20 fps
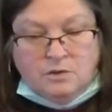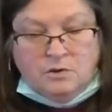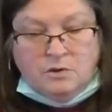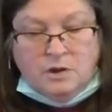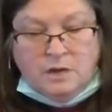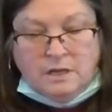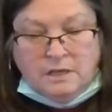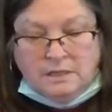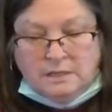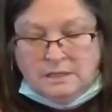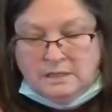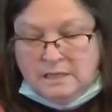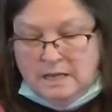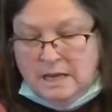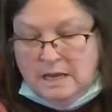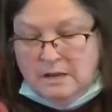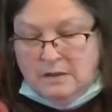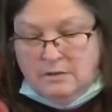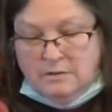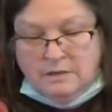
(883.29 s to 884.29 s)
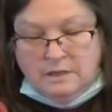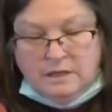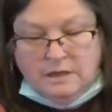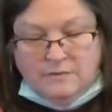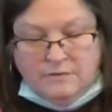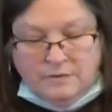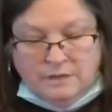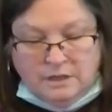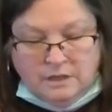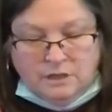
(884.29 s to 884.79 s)
on sale.
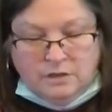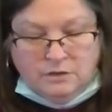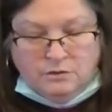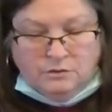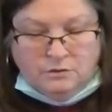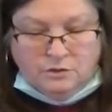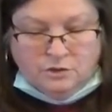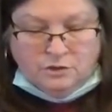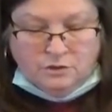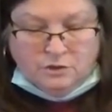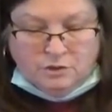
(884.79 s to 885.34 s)
Definitely use your